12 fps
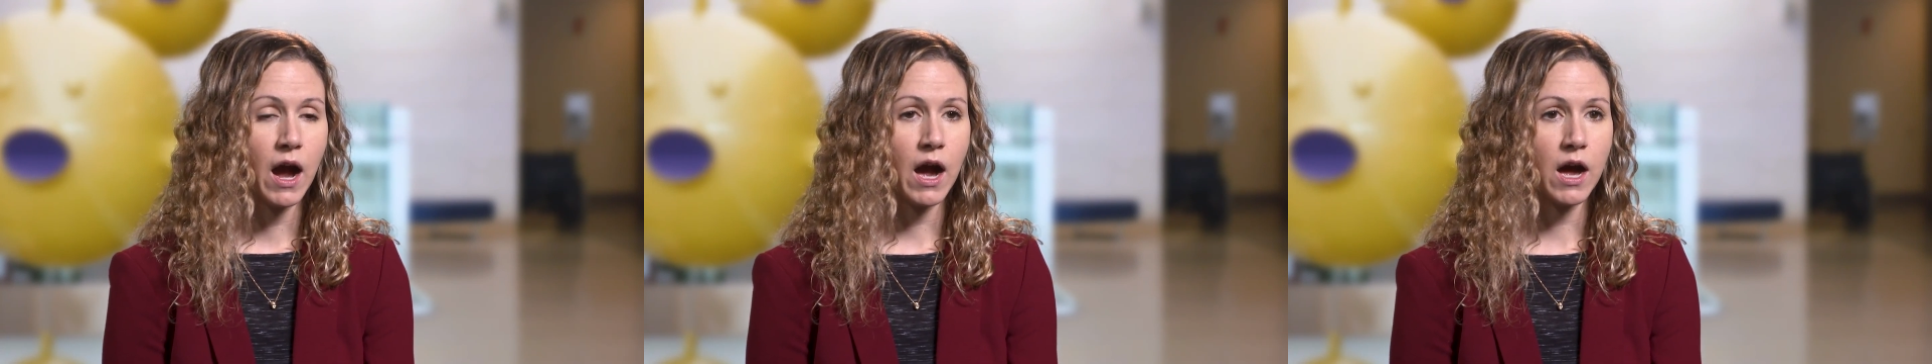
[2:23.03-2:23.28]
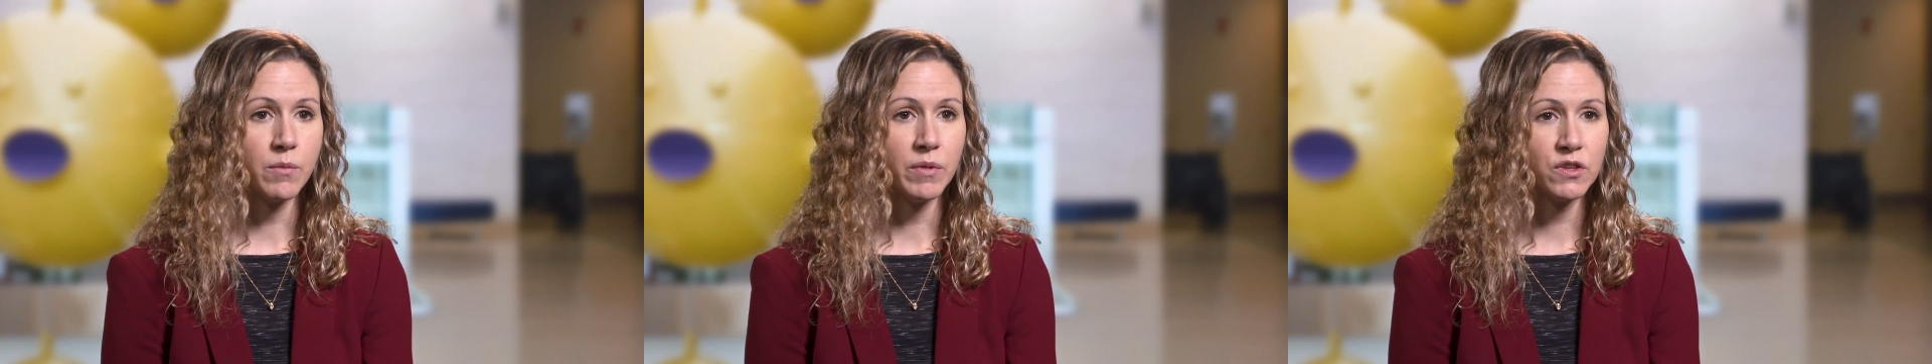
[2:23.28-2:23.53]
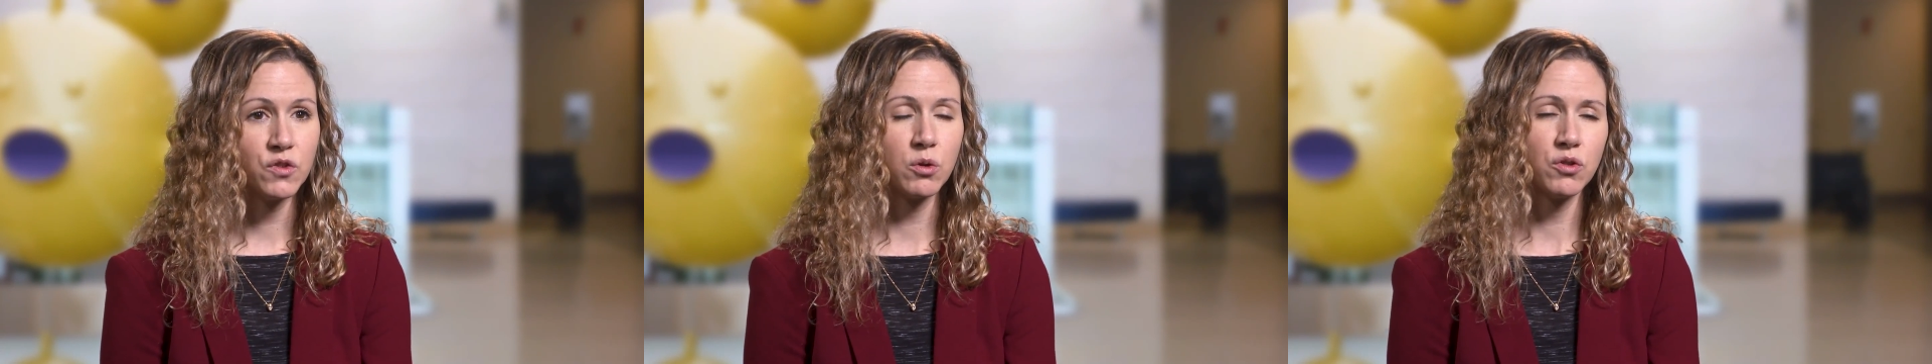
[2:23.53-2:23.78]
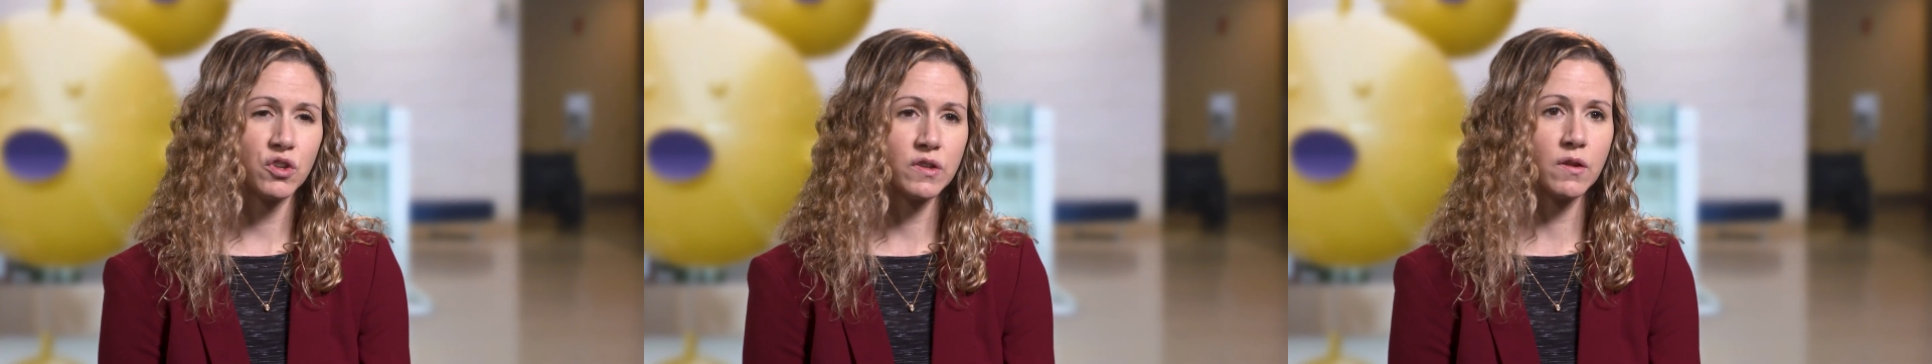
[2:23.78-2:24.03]
Um, and so
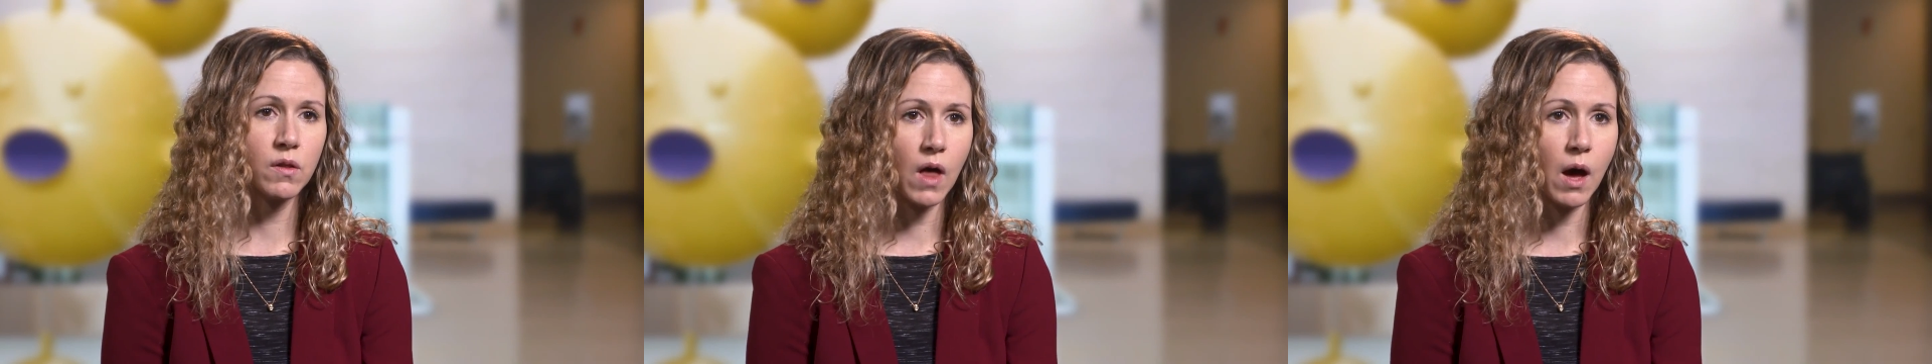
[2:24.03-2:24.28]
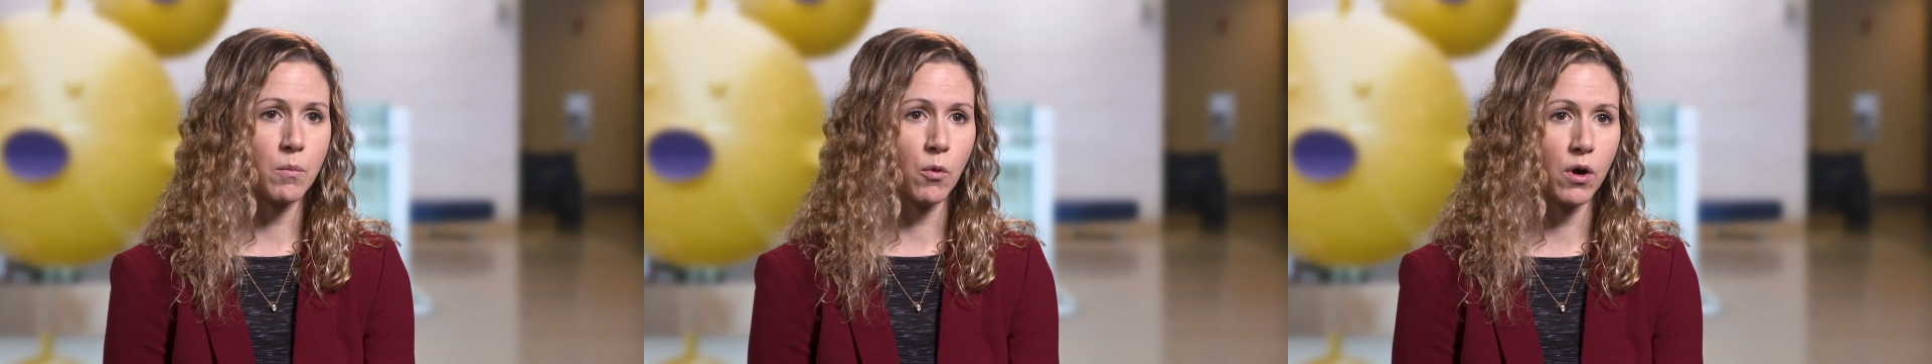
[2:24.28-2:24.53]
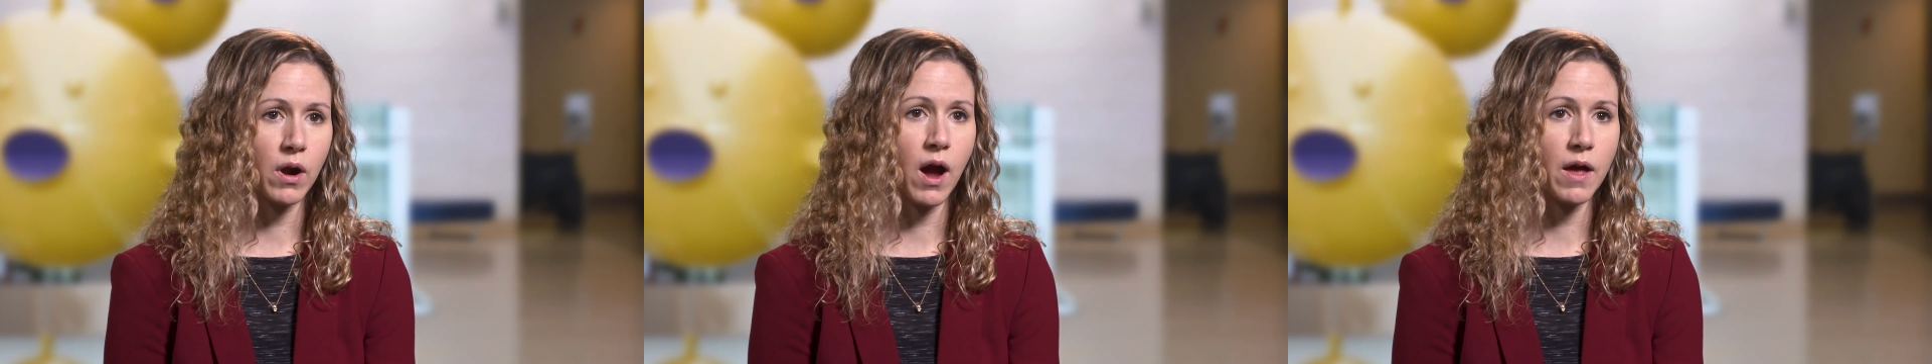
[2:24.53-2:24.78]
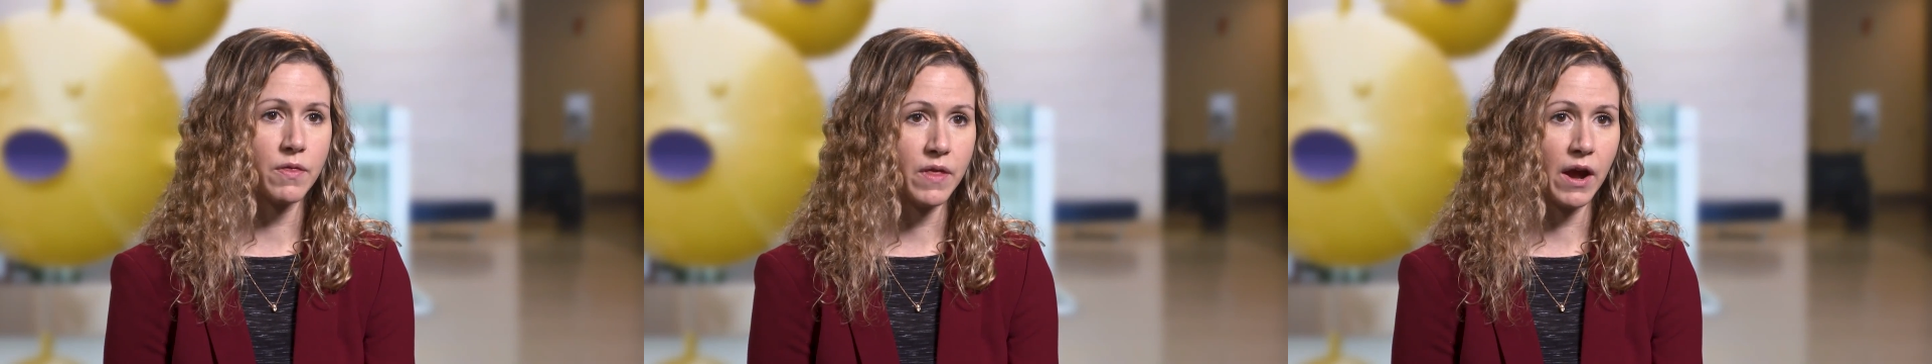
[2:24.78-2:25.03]
it's just a lot more
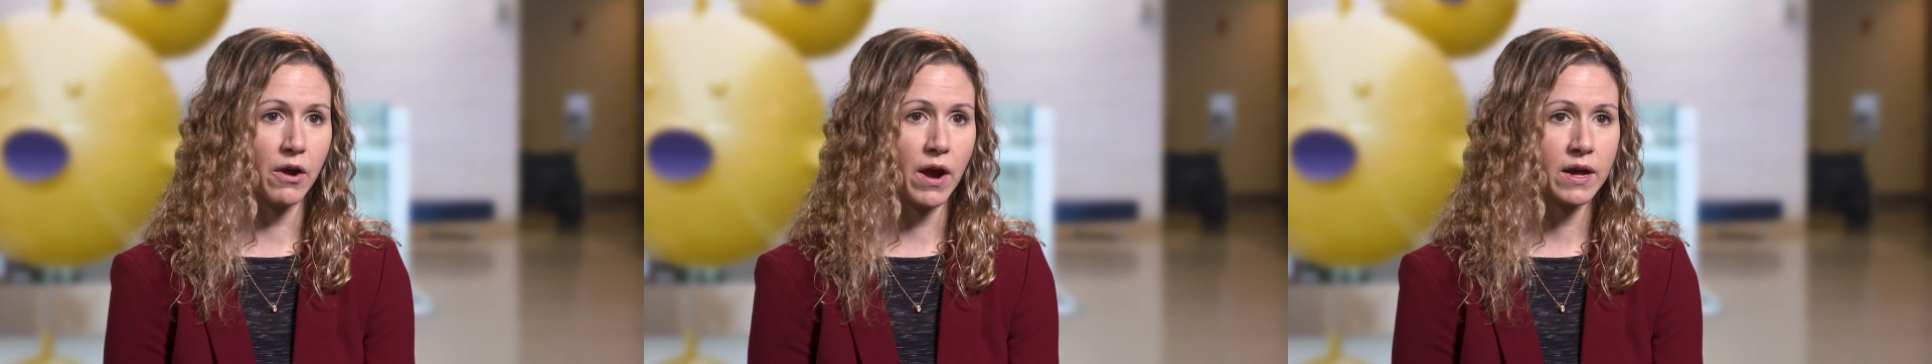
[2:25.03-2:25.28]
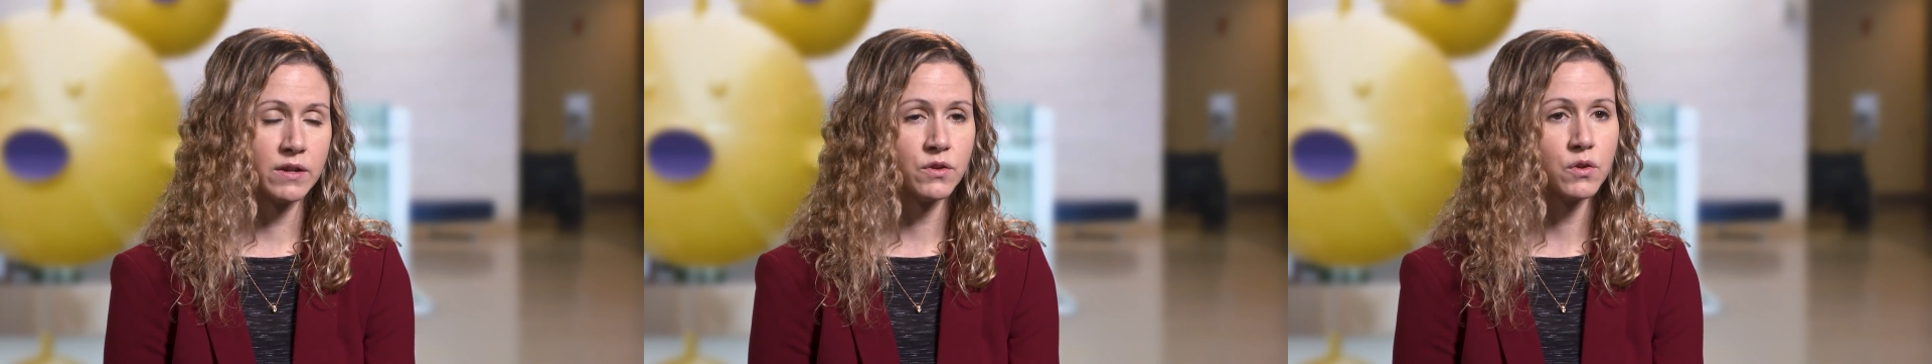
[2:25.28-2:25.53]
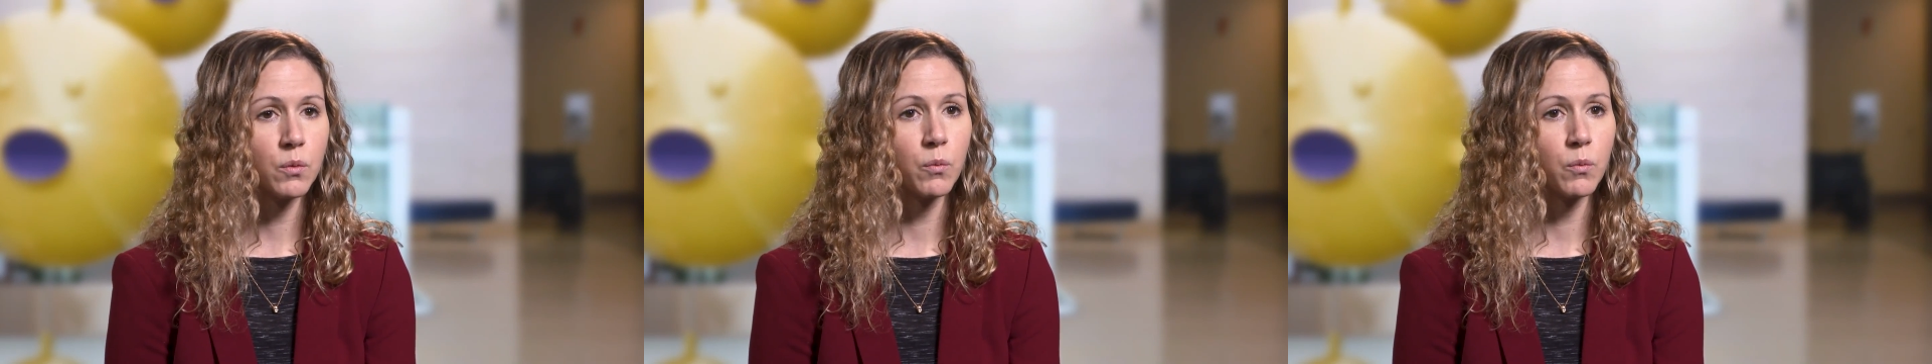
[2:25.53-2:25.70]
on their end.